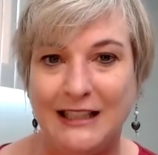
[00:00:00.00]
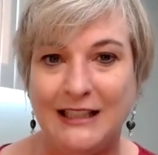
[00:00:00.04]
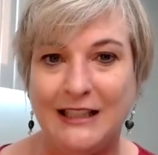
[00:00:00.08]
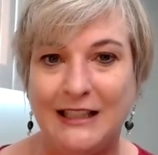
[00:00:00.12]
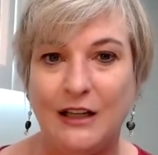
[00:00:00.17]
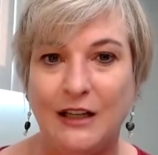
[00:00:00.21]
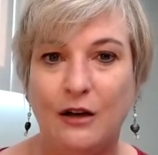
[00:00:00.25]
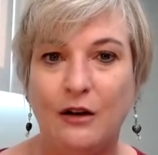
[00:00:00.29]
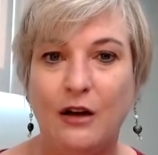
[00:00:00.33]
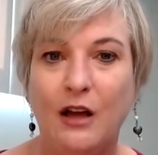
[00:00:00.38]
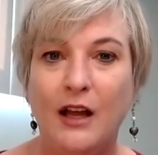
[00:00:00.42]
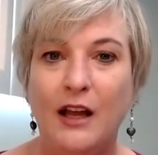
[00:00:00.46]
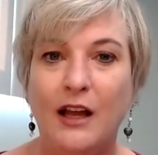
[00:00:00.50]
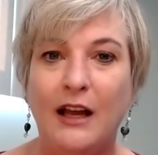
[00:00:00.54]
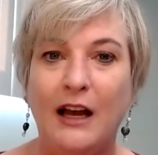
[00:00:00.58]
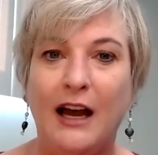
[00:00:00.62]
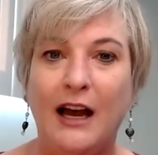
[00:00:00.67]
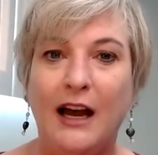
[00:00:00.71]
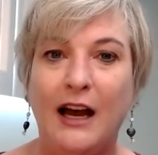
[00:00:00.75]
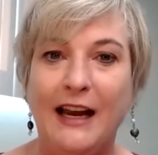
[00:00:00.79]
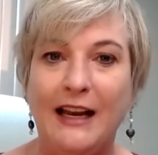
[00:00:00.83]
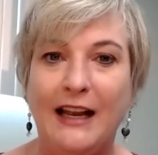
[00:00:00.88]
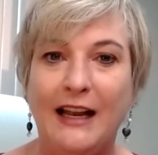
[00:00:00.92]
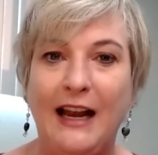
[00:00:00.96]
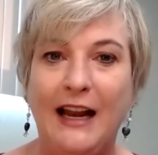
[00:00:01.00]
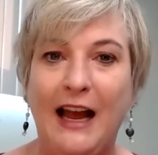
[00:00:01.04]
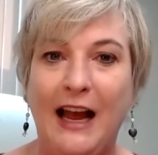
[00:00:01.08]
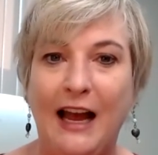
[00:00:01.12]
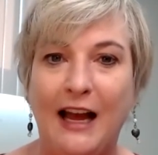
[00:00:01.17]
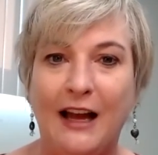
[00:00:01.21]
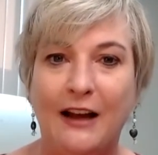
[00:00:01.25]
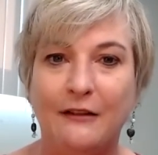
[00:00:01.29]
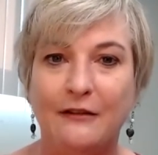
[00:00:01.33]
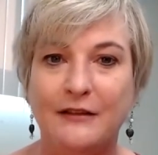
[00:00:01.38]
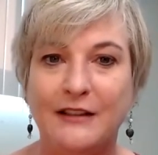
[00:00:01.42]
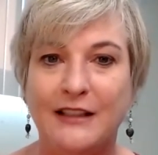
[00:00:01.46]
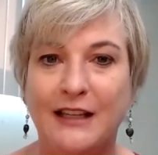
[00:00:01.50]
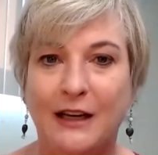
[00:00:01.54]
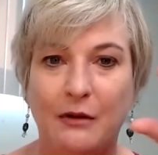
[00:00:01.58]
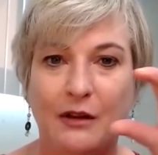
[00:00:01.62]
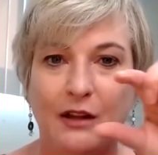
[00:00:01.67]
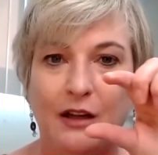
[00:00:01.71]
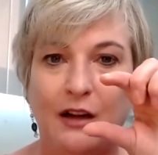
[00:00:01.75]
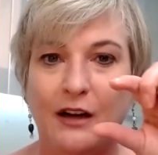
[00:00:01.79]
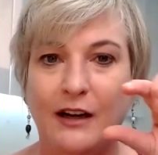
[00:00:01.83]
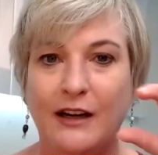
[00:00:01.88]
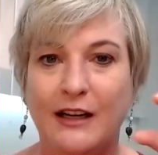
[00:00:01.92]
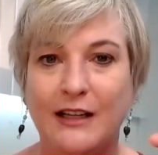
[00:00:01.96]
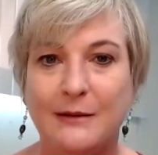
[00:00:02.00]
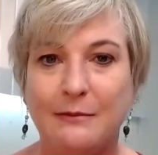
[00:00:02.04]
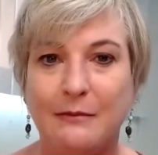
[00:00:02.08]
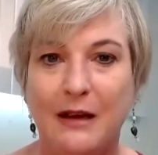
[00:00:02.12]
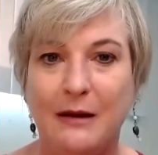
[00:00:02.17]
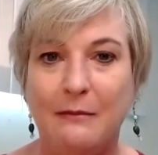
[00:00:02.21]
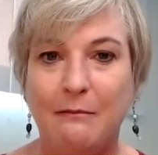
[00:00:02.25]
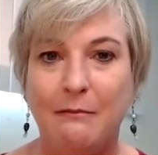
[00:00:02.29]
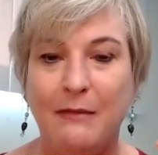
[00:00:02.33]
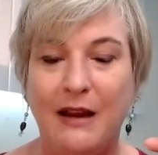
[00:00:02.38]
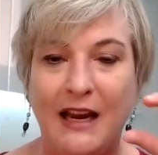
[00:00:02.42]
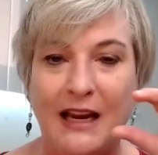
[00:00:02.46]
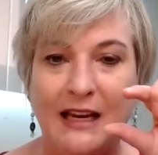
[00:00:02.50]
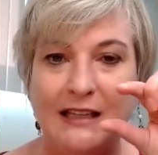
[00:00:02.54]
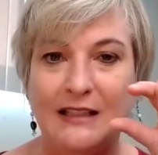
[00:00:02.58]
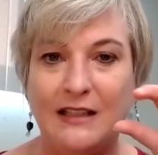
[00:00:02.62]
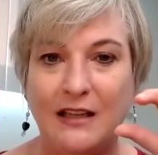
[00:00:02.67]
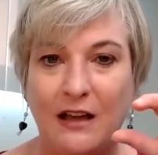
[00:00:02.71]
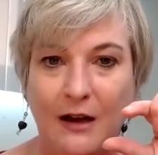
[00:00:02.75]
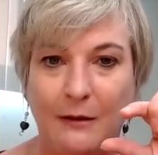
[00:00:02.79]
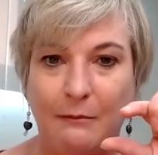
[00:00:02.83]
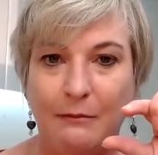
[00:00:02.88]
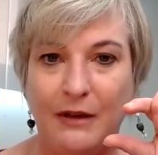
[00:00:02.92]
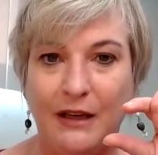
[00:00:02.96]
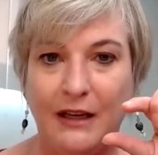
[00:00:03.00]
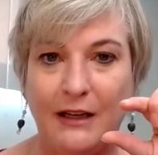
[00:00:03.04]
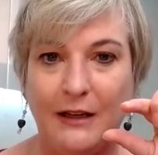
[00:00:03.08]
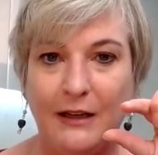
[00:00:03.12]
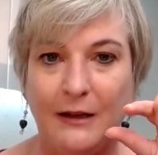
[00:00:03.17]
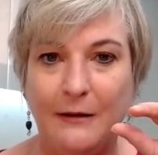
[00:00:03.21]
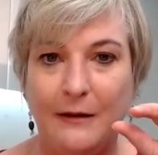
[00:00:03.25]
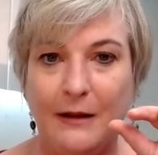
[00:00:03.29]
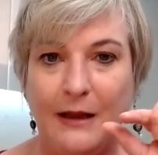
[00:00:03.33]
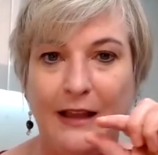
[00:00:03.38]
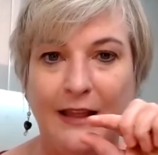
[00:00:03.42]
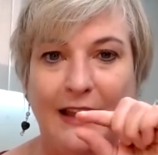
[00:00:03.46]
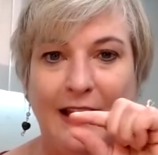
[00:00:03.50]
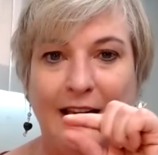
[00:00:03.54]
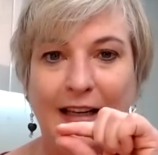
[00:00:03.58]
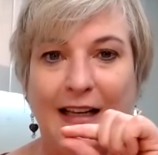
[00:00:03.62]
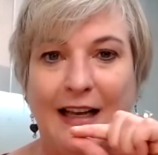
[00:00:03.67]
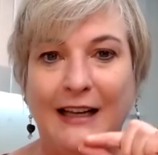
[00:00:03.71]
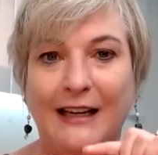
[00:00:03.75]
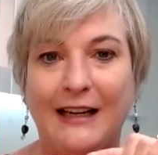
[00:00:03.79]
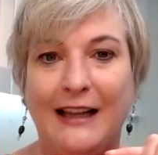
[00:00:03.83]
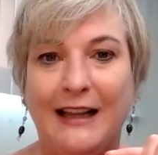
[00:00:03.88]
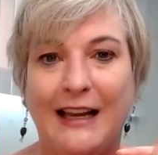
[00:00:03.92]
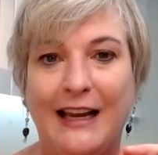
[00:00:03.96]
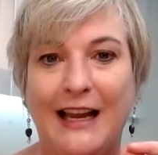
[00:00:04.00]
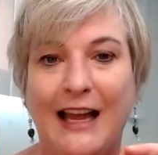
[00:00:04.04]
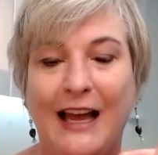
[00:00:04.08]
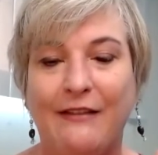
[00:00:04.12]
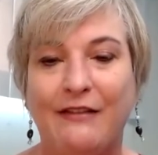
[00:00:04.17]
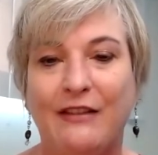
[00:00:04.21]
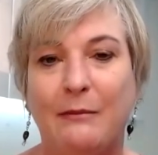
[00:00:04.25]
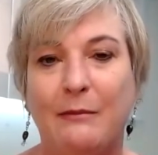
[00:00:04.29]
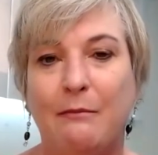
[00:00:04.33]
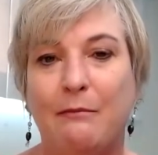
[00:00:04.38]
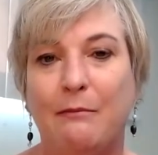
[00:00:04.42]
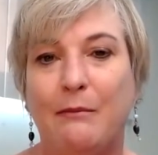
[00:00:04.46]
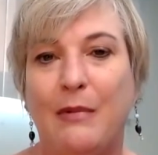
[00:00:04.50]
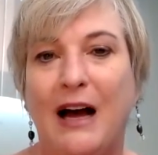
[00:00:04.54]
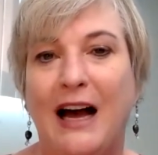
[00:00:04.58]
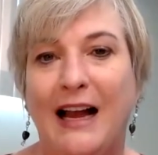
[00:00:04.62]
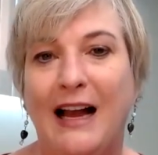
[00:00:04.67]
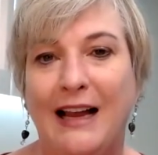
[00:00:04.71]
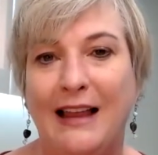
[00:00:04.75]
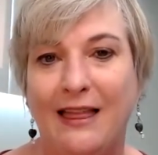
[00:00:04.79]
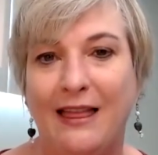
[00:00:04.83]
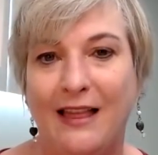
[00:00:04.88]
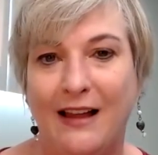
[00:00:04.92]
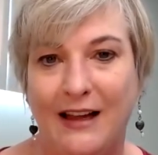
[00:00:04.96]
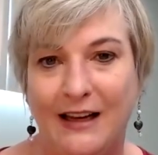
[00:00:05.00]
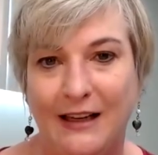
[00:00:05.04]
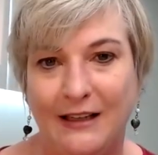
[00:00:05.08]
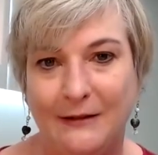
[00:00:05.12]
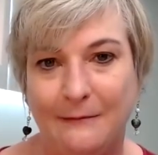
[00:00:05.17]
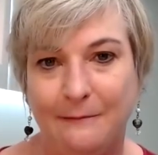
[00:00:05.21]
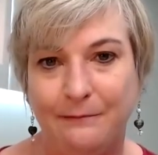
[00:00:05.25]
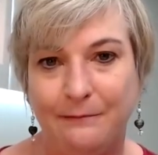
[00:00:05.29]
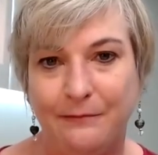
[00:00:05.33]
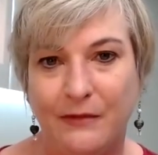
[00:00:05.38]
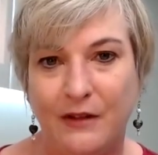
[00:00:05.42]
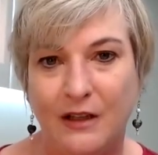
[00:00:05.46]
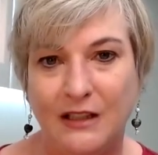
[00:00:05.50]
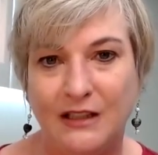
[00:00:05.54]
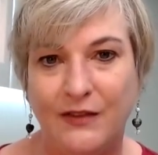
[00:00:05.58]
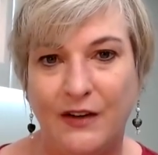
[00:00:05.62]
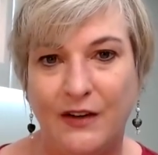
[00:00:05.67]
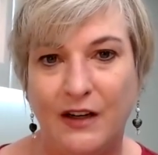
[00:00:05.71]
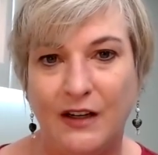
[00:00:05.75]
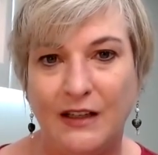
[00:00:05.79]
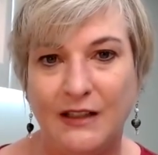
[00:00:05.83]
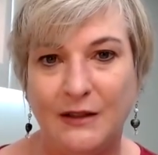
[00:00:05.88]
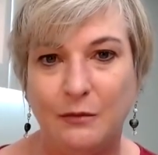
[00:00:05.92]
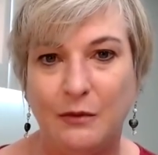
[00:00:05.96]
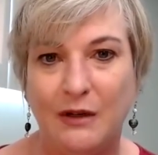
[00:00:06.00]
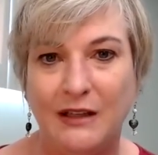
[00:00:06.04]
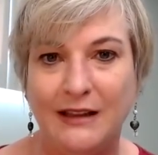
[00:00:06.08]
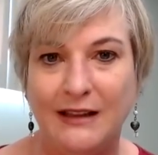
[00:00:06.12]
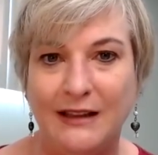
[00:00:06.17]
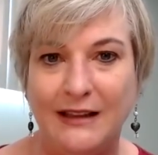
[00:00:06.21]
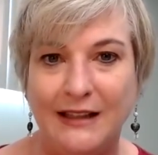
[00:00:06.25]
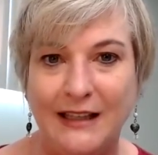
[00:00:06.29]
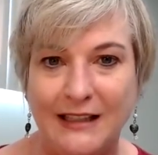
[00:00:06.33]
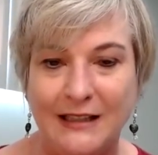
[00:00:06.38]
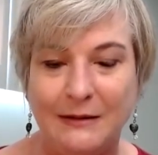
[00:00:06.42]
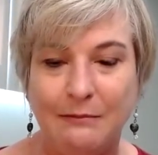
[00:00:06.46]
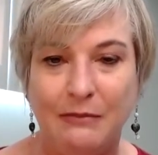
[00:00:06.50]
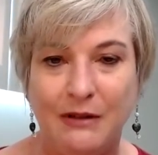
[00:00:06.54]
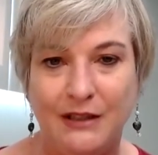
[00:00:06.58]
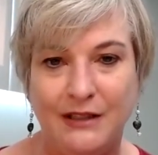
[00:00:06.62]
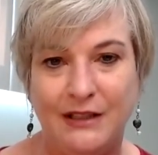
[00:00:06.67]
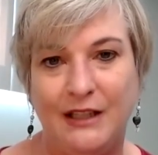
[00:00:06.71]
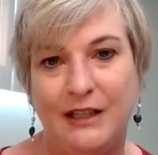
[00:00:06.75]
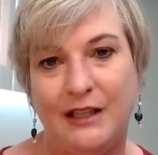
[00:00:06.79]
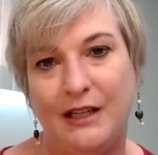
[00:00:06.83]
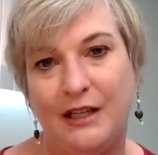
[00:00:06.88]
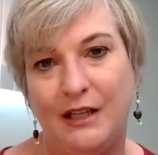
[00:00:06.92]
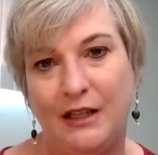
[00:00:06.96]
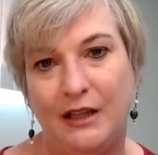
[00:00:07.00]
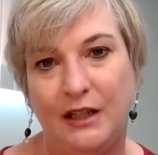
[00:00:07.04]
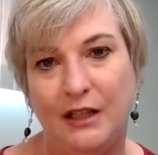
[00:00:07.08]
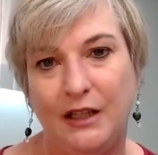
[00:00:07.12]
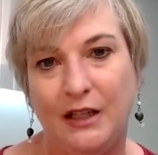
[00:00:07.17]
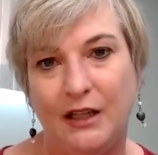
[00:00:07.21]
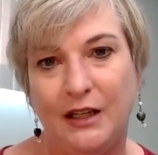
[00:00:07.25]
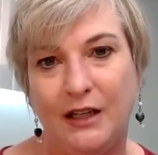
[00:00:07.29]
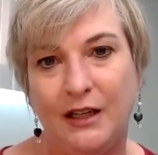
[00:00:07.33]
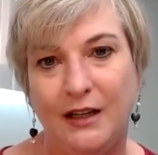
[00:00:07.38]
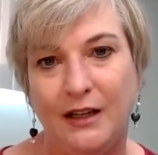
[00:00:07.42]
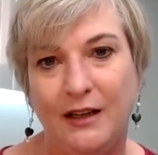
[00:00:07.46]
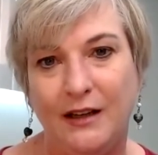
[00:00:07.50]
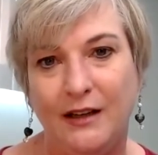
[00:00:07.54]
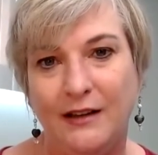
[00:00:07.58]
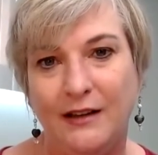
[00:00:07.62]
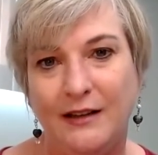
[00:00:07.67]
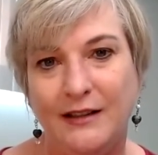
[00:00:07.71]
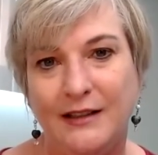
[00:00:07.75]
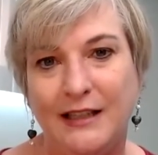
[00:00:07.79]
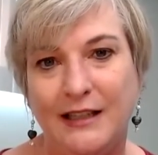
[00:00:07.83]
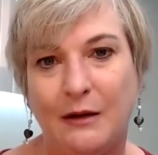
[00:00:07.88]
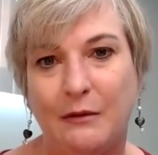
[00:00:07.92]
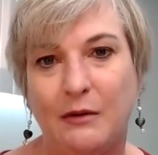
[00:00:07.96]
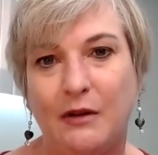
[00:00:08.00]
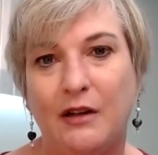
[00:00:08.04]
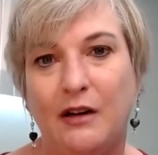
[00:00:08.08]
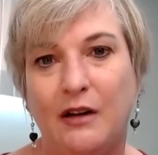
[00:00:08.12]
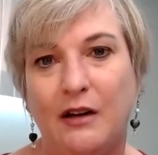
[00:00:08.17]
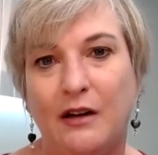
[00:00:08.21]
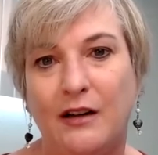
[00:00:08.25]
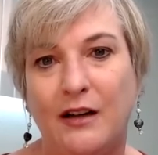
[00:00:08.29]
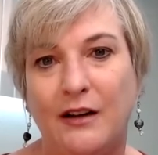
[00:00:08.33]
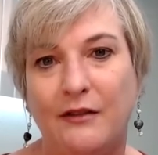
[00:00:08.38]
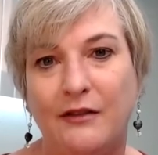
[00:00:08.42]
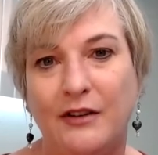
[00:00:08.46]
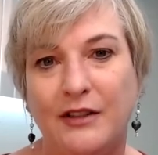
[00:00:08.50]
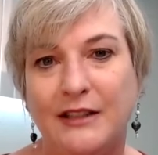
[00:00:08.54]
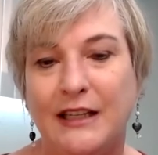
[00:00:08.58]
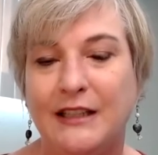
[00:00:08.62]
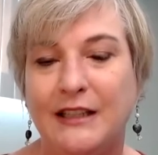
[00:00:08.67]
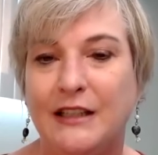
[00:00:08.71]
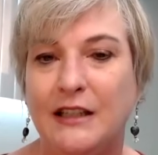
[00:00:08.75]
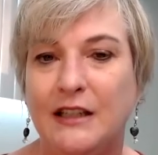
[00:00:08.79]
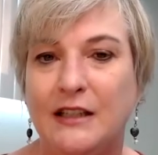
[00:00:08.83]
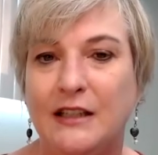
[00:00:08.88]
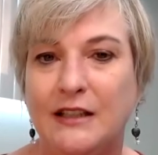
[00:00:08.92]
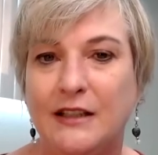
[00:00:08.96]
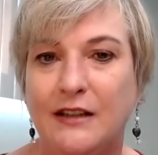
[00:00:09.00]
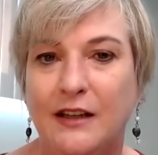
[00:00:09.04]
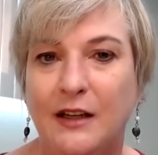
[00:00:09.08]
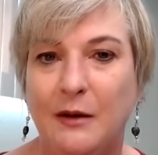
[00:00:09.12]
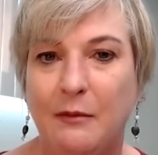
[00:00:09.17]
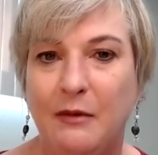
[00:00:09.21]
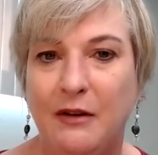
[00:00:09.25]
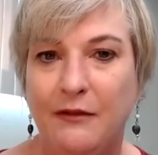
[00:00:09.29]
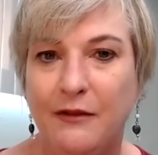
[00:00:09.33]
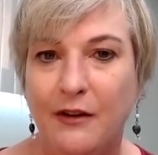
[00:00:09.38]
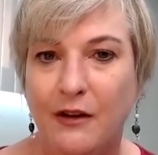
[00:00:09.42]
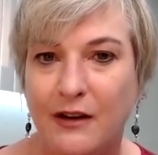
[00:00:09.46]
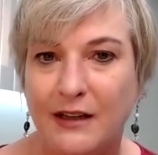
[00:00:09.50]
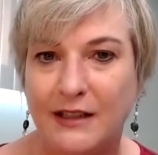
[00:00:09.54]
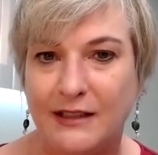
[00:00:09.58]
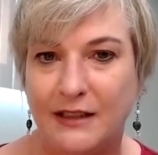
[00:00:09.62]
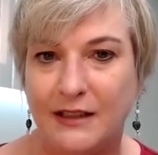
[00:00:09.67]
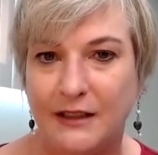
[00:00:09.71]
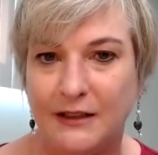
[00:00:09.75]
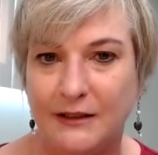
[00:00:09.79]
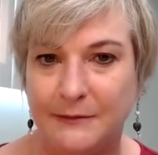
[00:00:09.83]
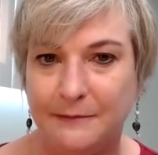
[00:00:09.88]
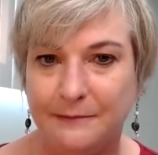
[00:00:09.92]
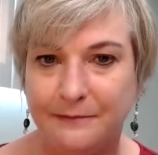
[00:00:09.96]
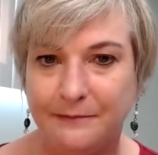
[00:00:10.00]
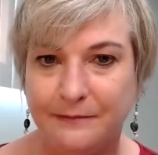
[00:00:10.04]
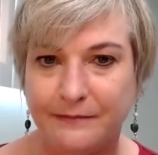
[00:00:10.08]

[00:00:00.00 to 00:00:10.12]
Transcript: So I could have Tech with Heart as my main topic and then kind of like have a byline as far as what this particular Tech with Heart conversation is going to be focused on.